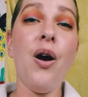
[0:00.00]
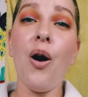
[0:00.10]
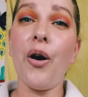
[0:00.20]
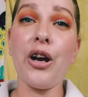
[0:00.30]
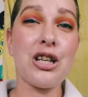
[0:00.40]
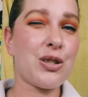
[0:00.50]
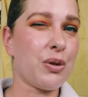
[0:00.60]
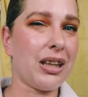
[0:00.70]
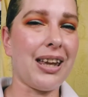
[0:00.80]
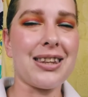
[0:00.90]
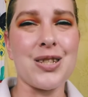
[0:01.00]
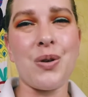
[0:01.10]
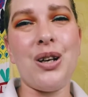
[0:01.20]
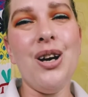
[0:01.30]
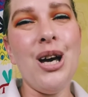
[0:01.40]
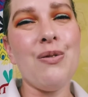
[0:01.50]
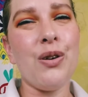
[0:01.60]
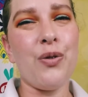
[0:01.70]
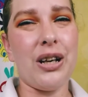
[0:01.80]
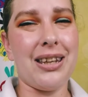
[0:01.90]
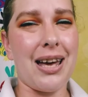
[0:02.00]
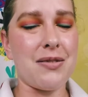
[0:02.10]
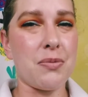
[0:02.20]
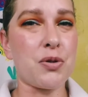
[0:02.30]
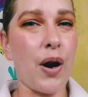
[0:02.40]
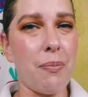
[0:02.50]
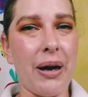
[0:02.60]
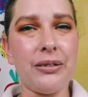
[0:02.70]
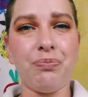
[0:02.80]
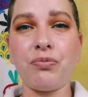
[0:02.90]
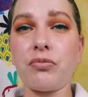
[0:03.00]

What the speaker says: or you just really like this one, feel free to hit that subscribe button.